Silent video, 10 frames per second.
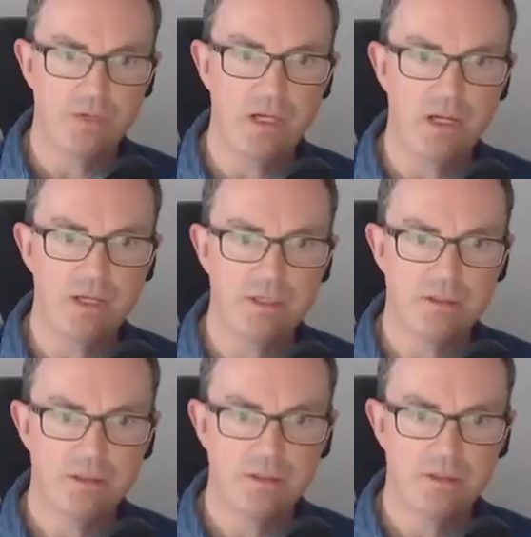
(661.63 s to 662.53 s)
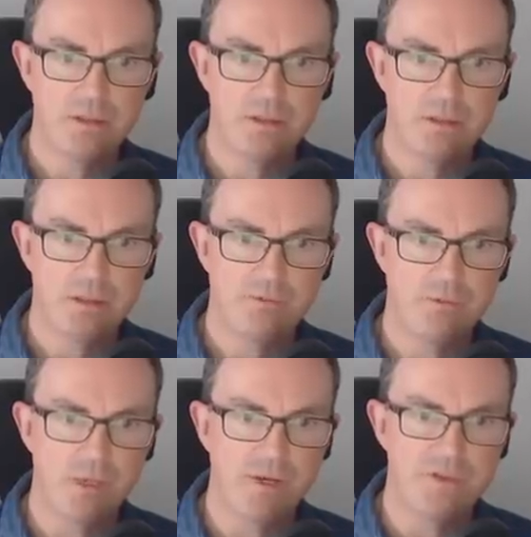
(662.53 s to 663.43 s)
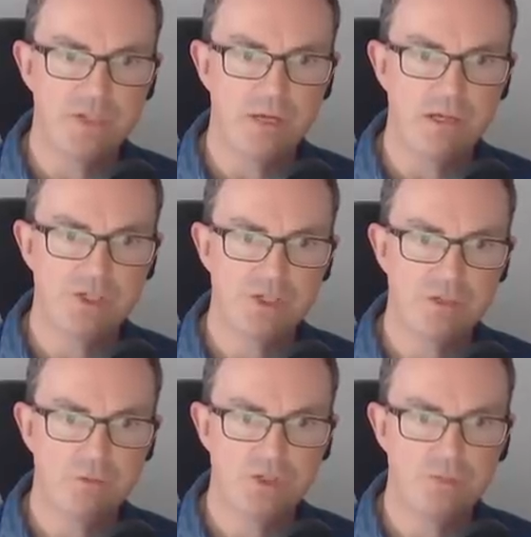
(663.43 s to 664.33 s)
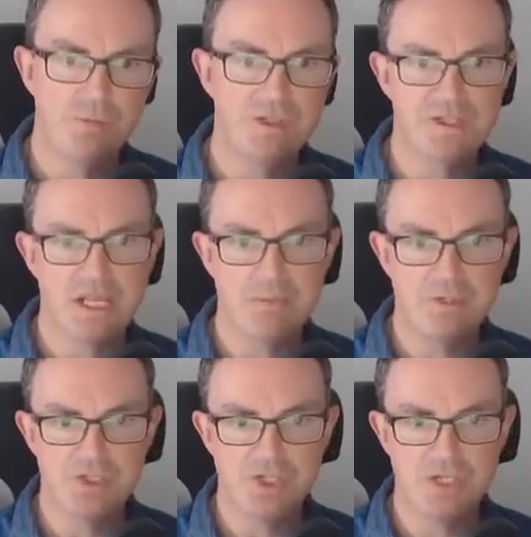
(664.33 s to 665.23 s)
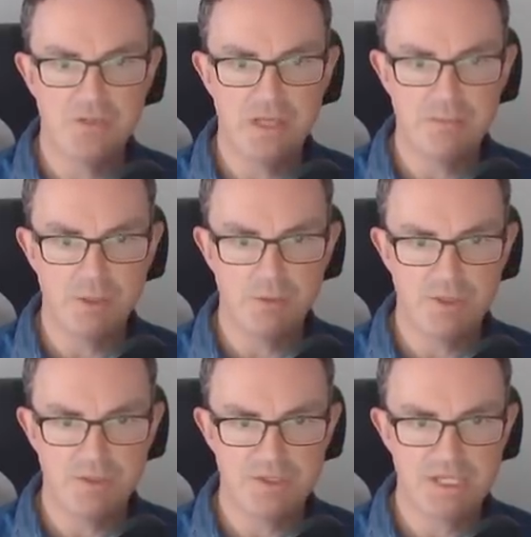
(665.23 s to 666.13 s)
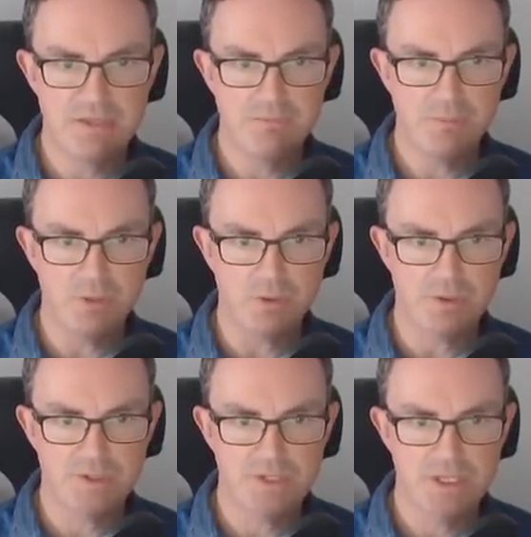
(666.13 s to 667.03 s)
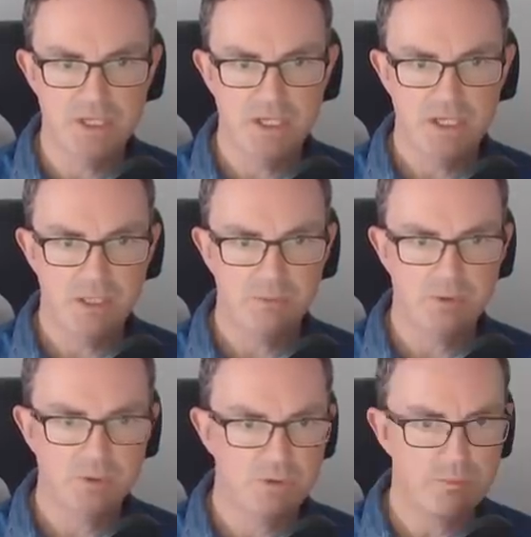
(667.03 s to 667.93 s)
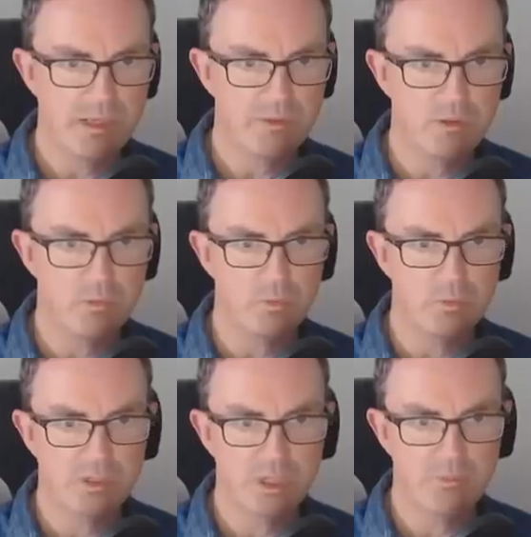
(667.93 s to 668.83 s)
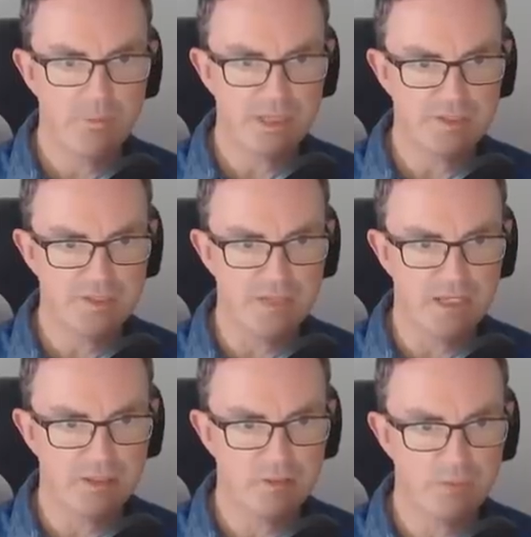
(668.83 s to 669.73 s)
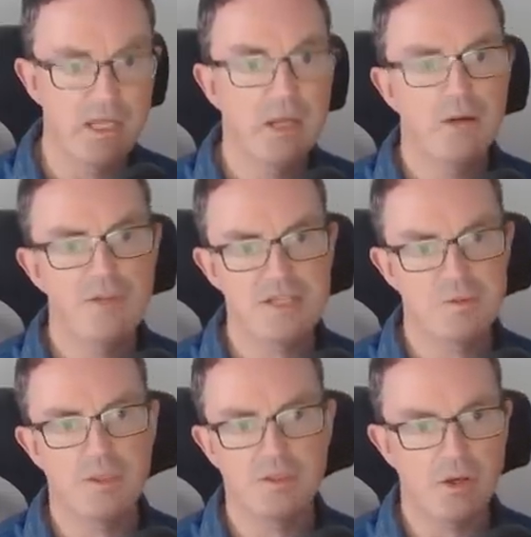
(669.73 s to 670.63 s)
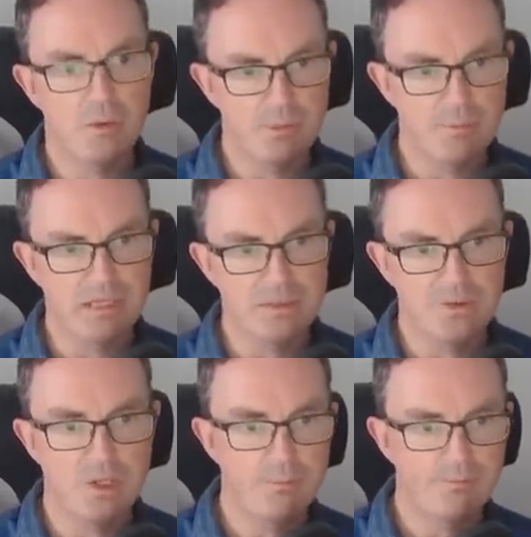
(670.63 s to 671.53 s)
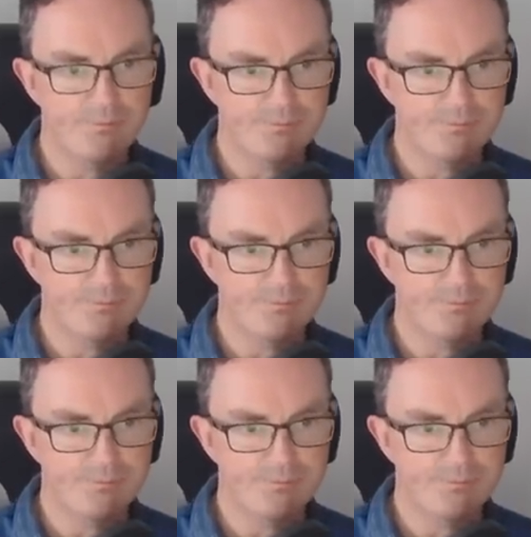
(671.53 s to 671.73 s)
the line from either direction should be the same digit, and they're both in the same box. I'm not sure about the long one. We'll come back to that. Can we? This one can't be a palindrome